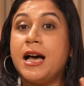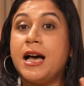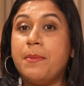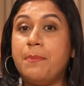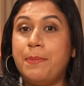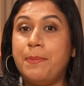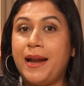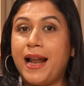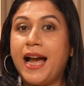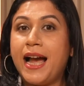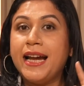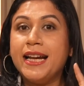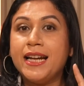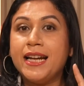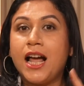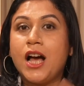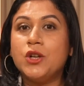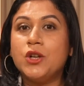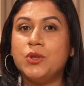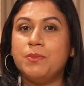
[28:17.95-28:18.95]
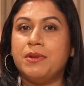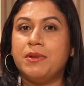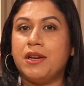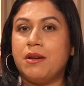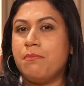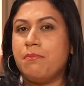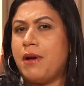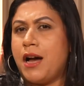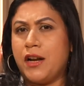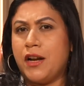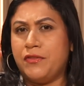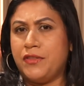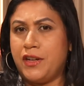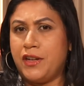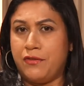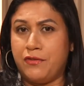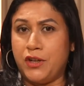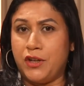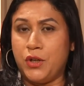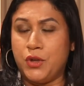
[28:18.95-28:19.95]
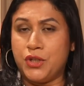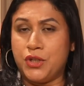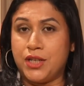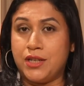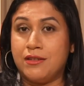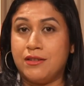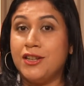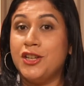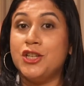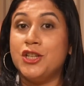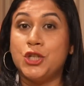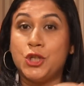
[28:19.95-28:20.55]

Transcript: Apply now to become part of the revolution.